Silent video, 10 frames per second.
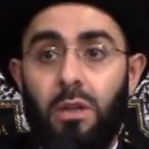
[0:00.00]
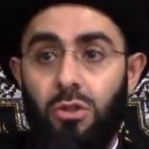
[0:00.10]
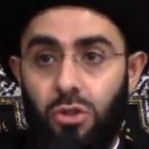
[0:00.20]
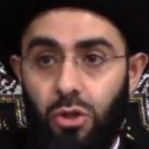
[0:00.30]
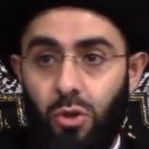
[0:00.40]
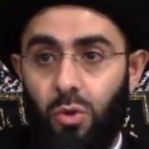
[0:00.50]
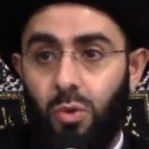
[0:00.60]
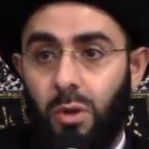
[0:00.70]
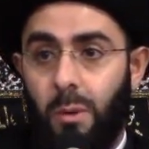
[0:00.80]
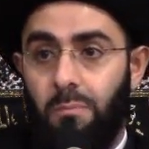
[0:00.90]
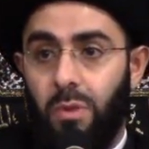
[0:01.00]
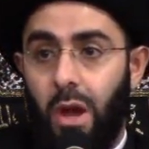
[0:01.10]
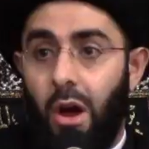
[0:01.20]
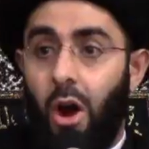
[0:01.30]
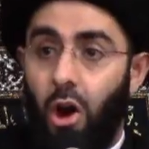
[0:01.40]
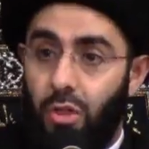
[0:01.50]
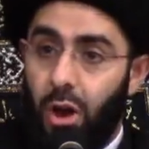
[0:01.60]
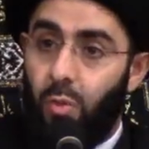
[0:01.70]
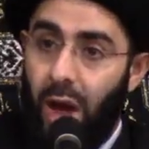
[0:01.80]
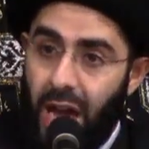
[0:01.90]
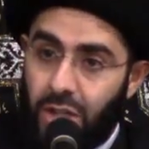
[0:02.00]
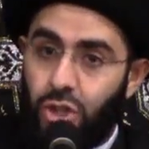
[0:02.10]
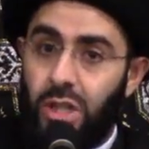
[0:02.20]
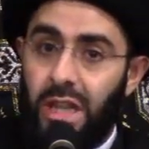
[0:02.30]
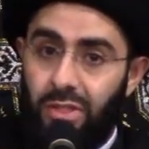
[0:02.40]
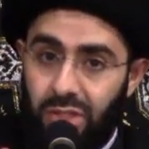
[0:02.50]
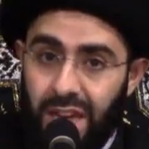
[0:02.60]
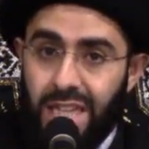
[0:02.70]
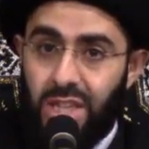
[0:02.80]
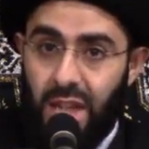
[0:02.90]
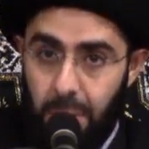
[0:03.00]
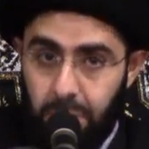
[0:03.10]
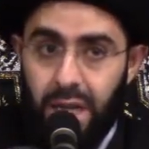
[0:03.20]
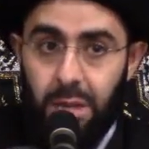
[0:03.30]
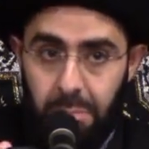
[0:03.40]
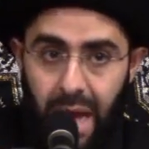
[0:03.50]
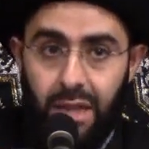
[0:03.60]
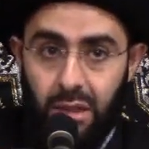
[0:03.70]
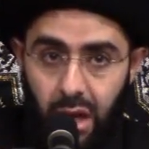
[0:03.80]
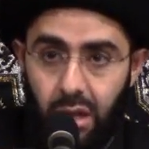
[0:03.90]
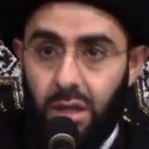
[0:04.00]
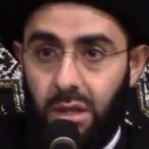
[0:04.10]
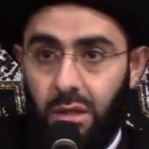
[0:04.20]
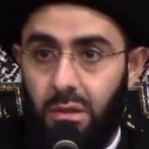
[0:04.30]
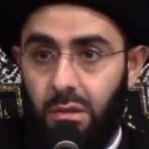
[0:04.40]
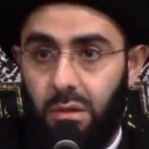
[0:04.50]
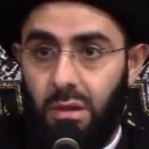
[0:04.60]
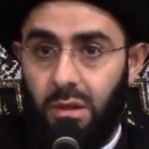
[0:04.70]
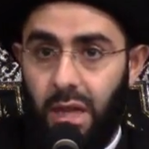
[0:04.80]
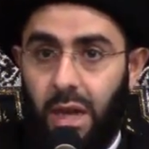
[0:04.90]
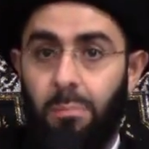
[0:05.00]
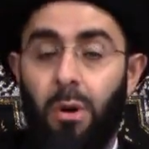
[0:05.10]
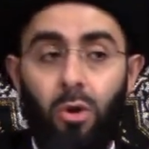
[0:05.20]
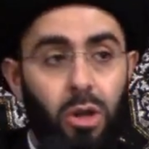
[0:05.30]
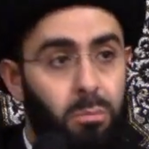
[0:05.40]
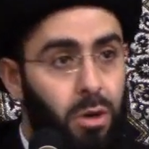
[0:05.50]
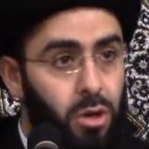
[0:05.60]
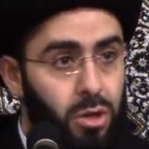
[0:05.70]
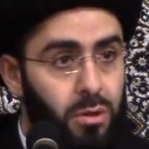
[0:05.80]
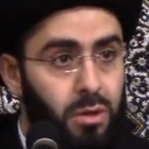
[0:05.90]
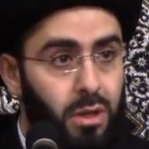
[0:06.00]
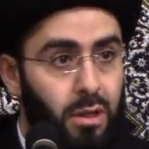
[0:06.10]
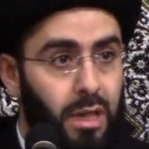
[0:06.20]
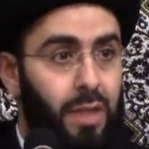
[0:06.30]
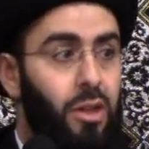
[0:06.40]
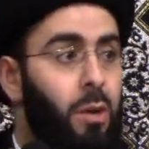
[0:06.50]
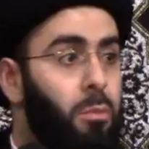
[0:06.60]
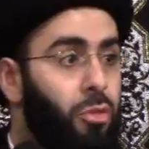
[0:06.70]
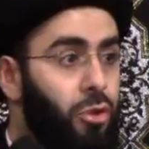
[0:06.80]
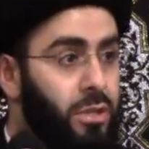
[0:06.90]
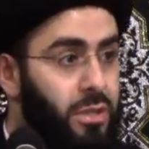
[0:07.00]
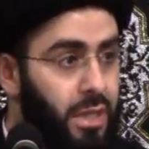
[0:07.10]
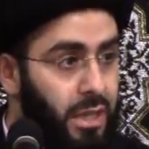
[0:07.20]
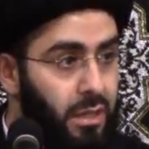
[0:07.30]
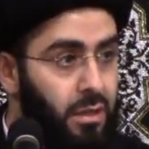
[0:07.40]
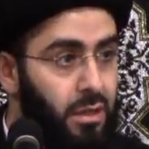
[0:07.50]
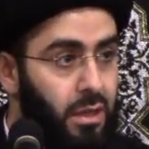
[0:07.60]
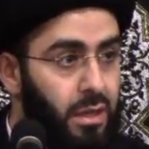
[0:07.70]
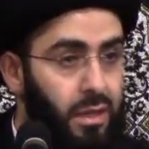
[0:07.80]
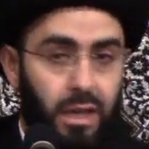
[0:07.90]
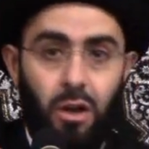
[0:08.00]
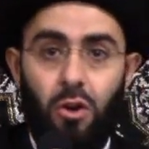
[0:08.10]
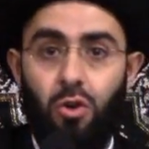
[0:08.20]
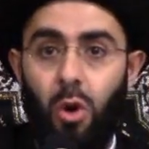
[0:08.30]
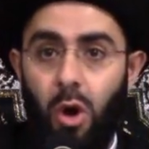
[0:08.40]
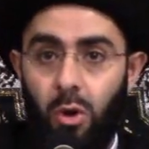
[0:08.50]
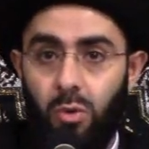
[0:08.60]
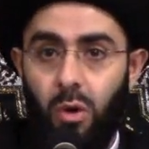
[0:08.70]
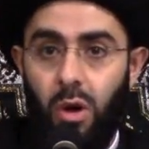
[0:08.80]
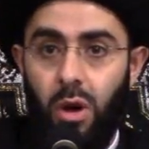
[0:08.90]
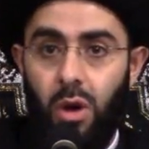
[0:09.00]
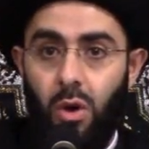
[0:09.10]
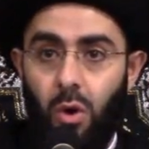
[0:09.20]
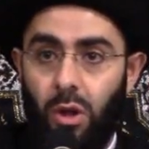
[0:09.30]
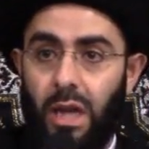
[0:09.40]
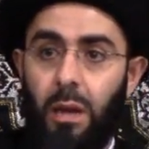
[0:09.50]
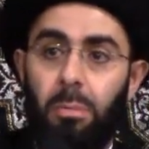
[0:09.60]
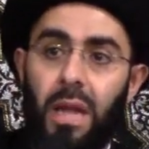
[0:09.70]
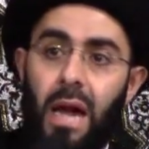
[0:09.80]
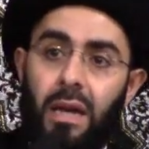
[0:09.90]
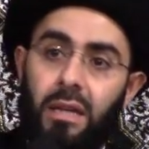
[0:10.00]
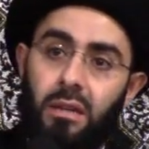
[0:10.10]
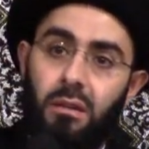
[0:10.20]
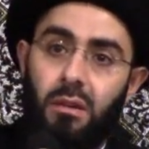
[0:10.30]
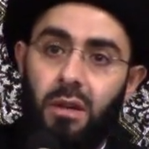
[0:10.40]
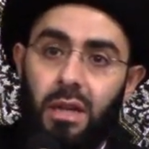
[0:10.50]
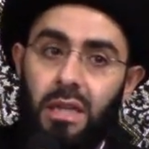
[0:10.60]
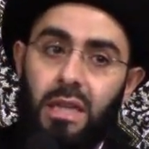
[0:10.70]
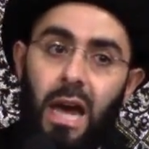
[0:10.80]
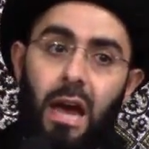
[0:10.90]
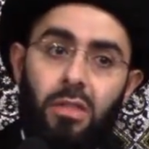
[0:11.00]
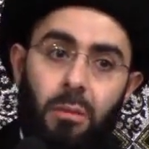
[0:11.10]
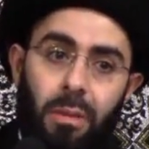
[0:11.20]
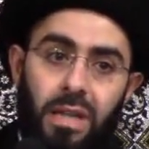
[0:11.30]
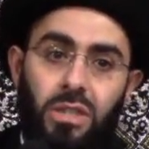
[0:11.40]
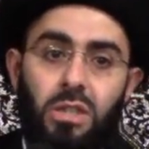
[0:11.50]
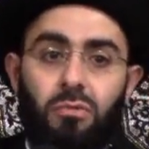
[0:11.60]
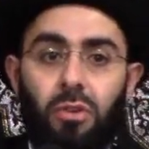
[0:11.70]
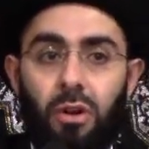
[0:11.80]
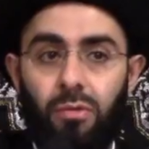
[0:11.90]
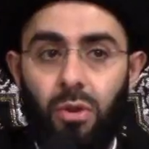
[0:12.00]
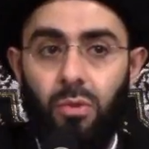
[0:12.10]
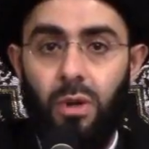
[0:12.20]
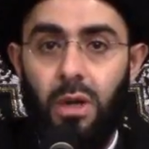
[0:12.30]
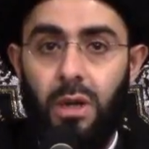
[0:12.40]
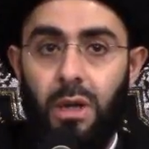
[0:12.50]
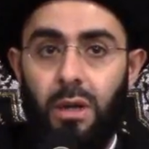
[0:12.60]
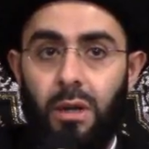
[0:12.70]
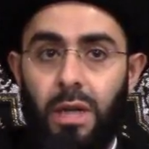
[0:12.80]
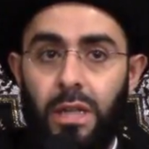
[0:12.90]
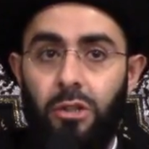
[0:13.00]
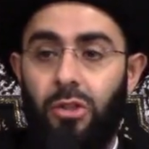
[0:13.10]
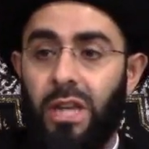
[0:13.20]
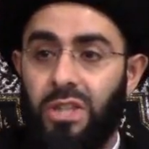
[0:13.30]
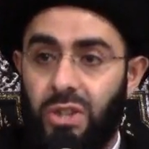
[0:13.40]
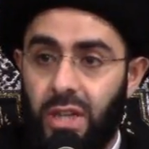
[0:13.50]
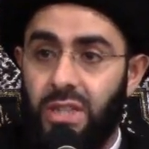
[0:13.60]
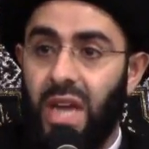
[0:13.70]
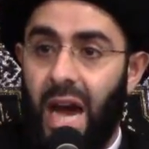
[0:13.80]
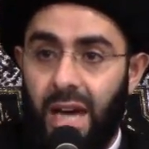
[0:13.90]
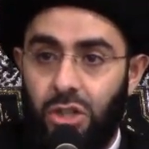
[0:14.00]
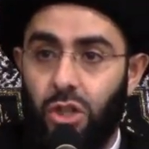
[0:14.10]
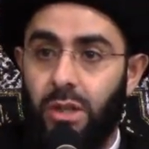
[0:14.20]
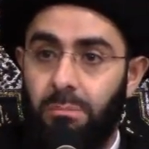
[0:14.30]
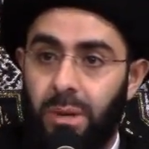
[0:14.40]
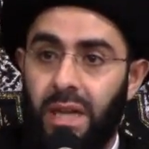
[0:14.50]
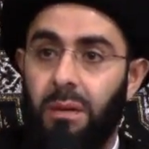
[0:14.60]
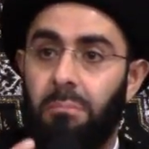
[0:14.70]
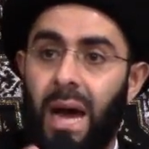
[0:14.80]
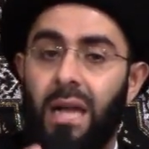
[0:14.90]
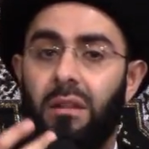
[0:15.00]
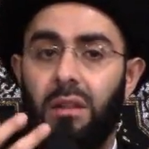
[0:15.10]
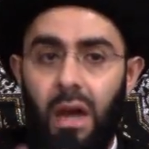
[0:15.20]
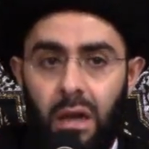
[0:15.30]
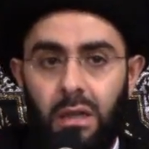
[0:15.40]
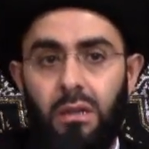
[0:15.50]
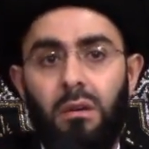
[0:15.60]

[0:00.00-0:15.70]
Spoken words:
Two, are there actually things that bring bad luck? Like a broken mirror, like the number 13, like a crow, or like a black cat that passes in front of you? Do these things actually bring bad luck?